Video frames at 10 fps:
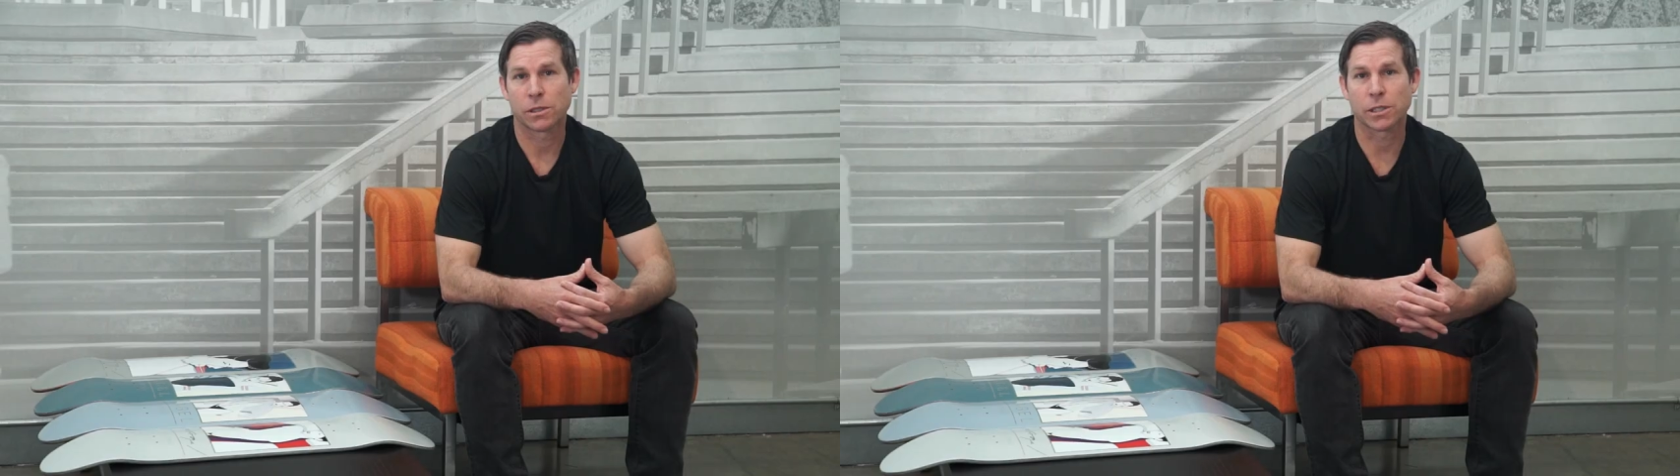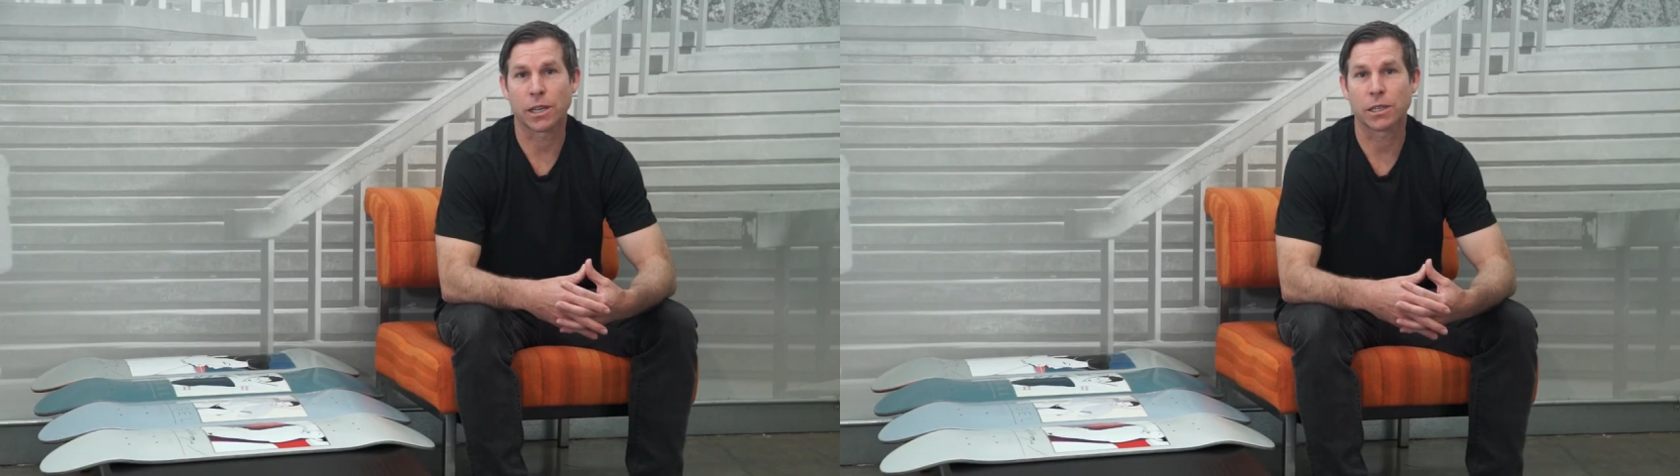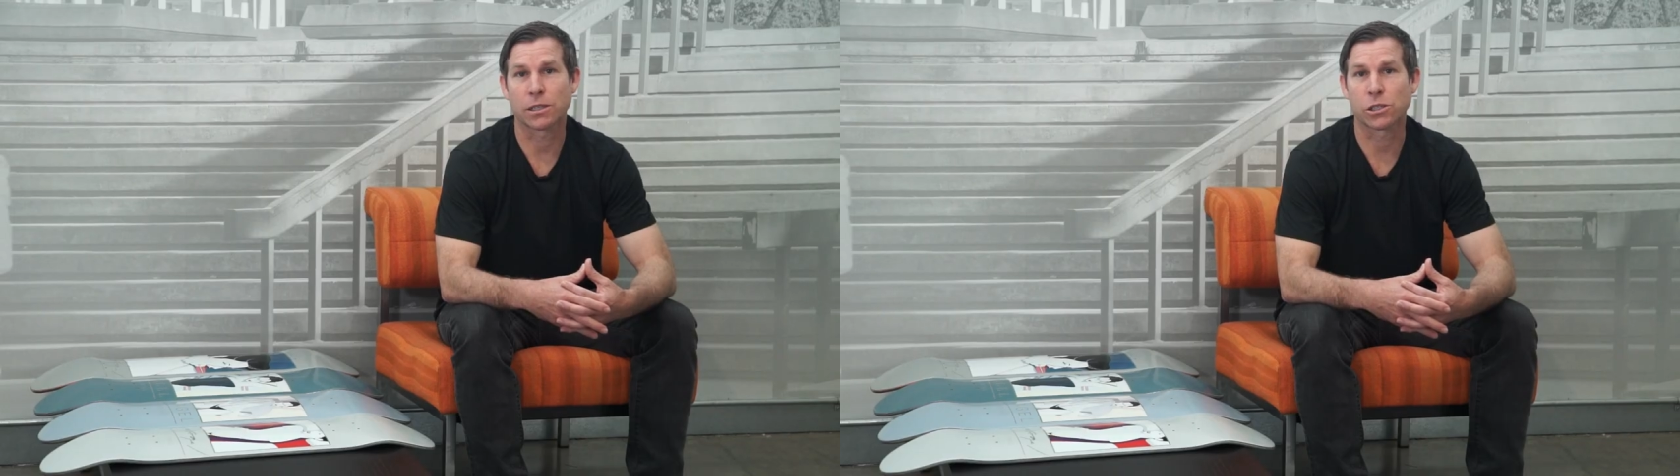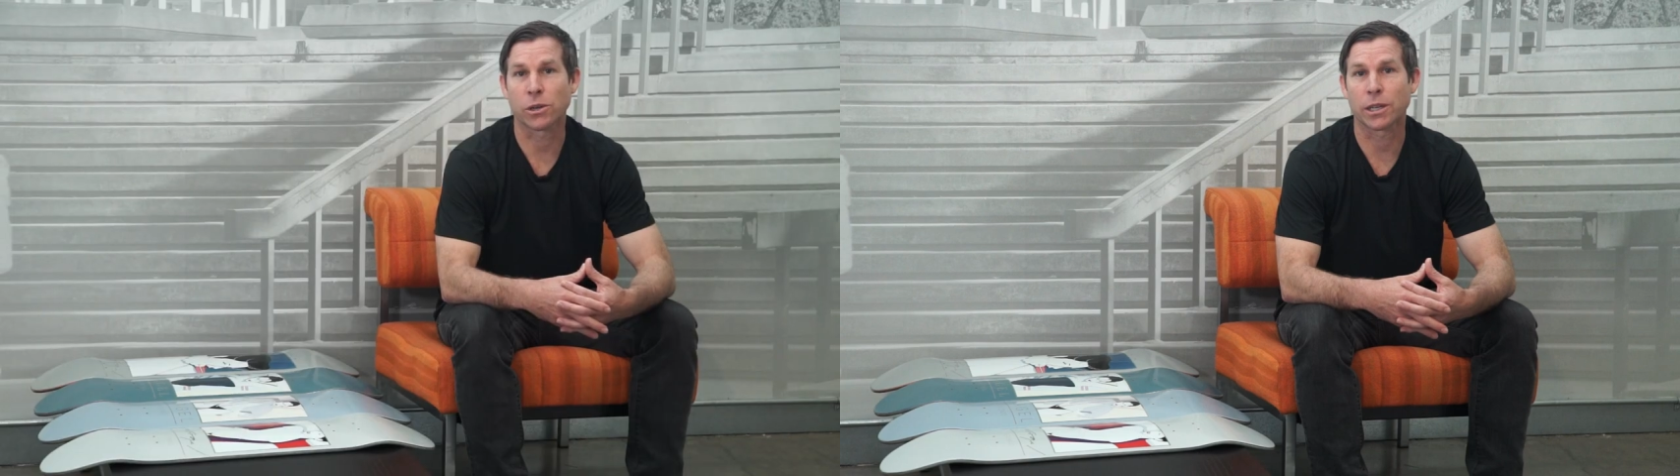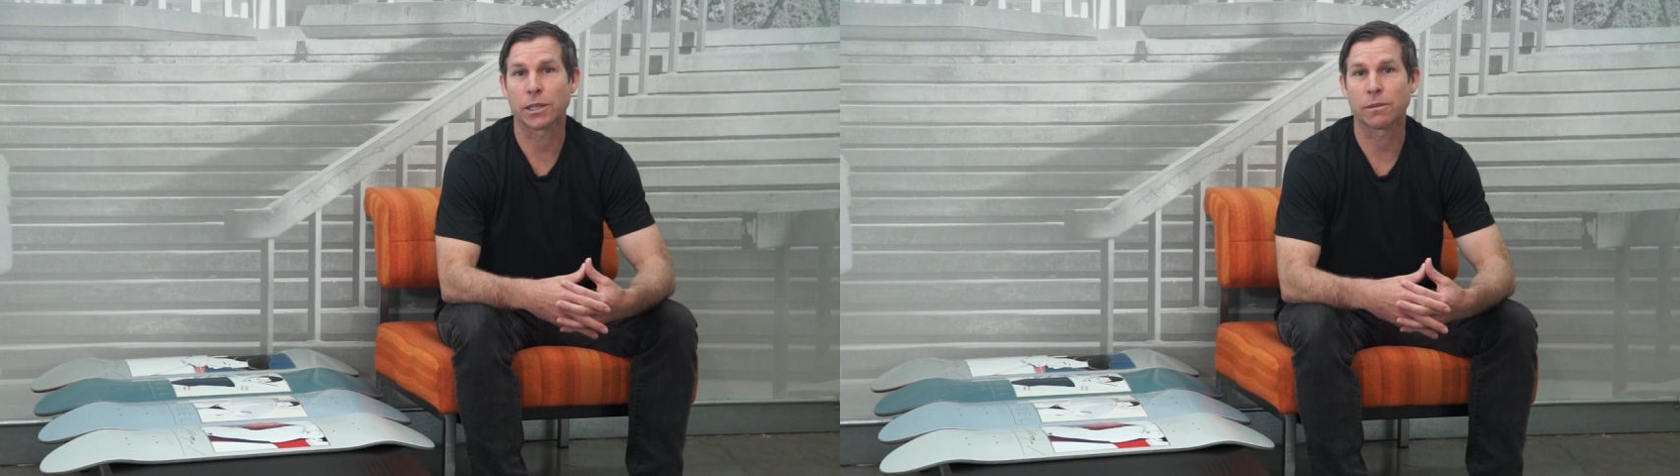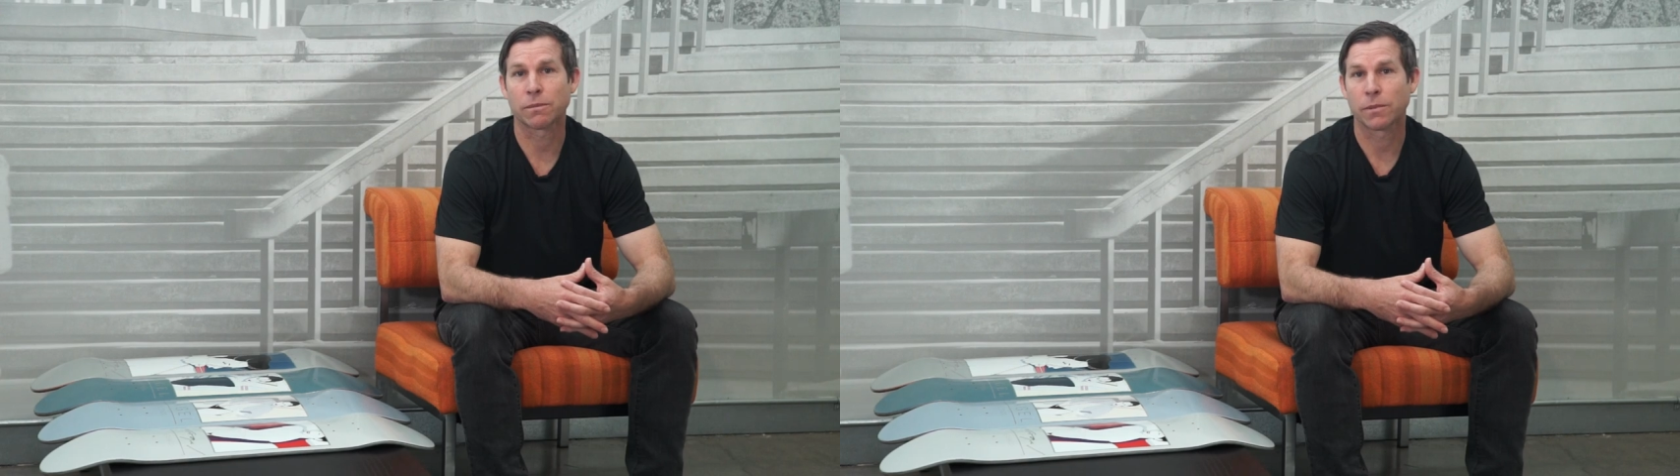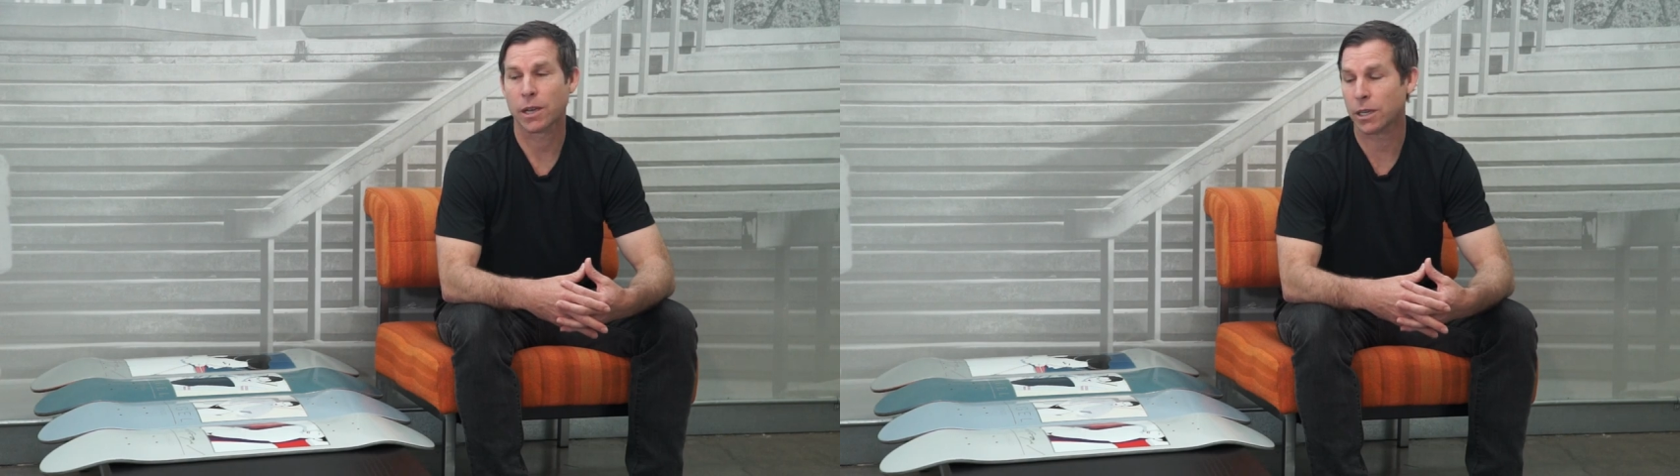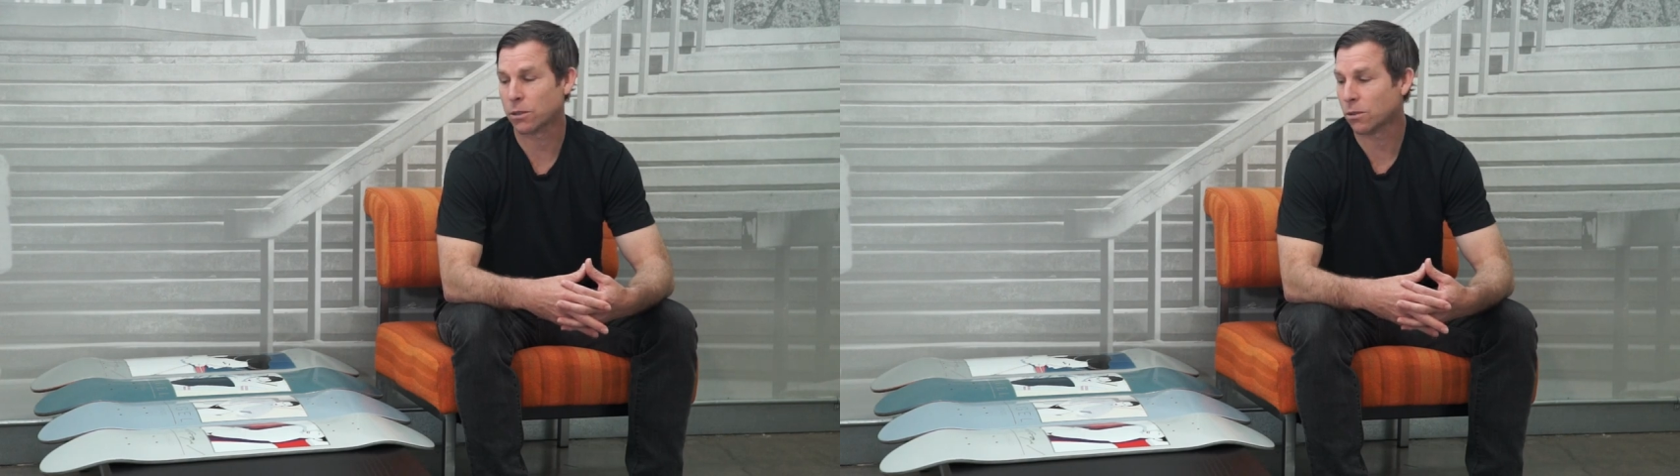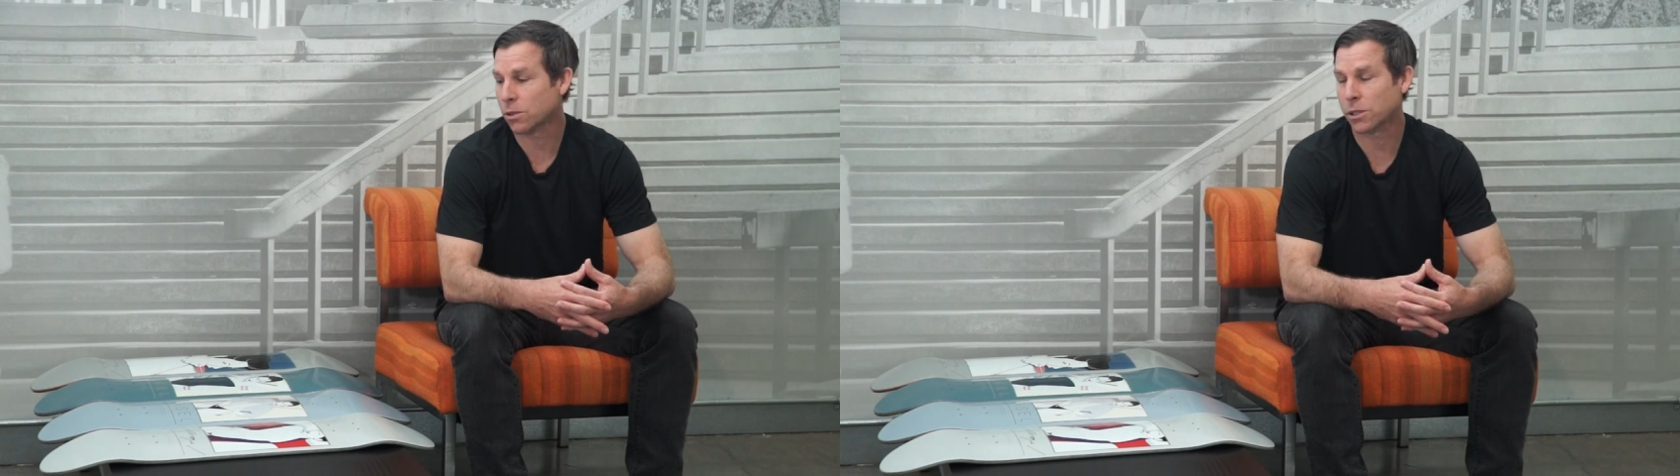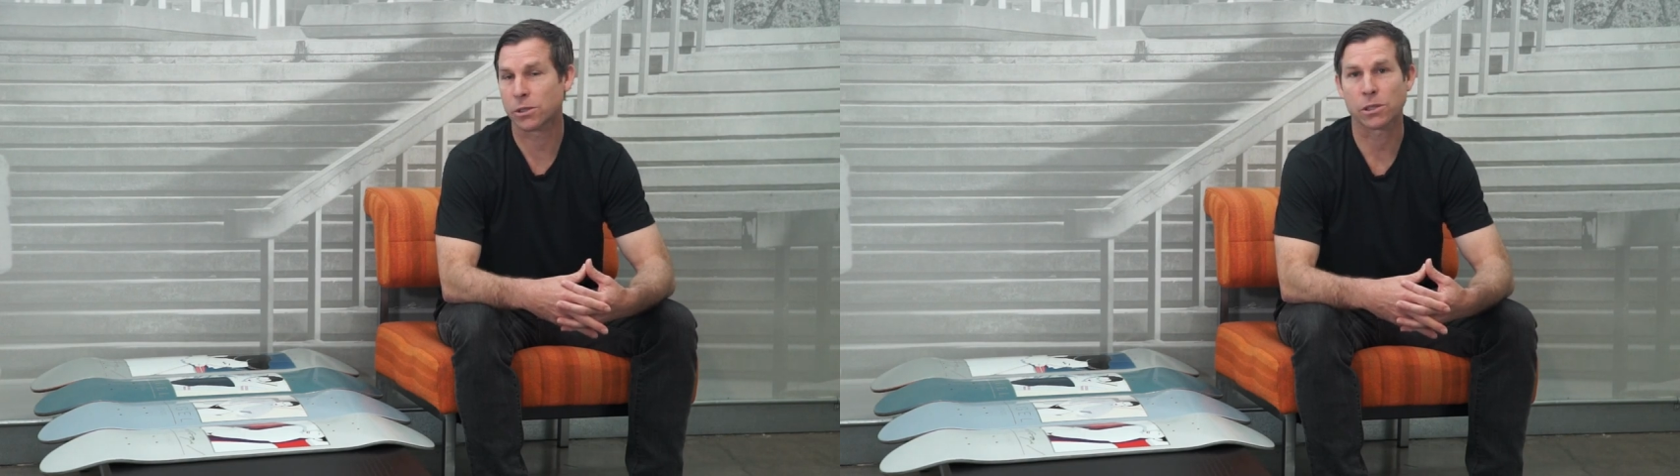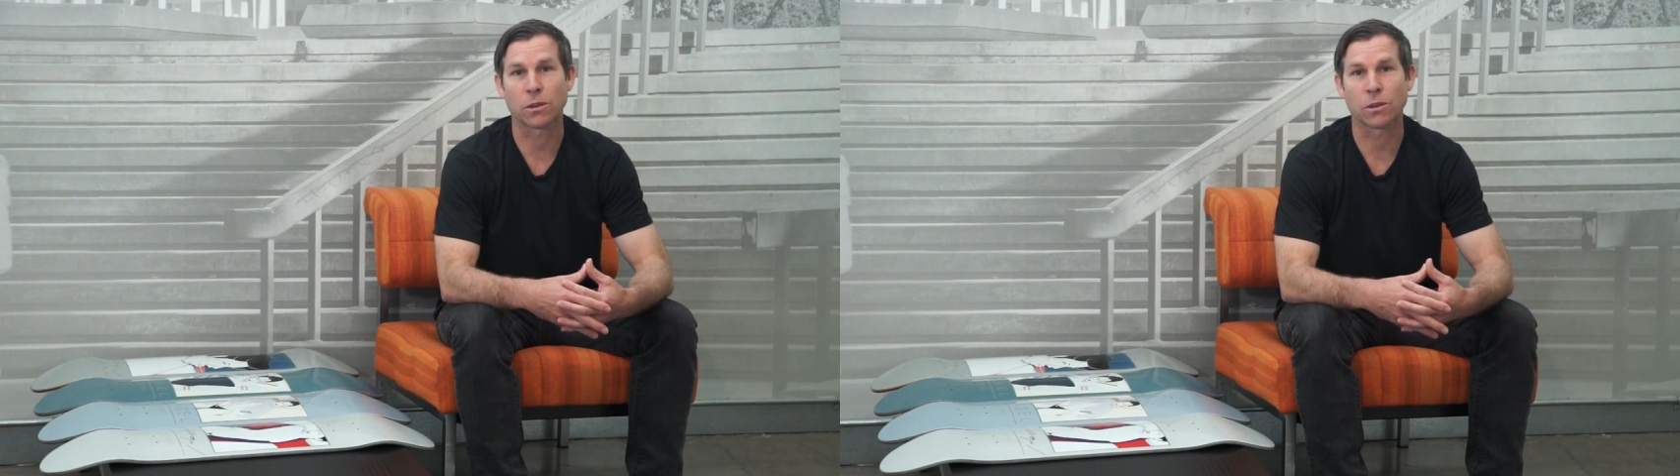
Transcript: skate it, shred it, hang the whole series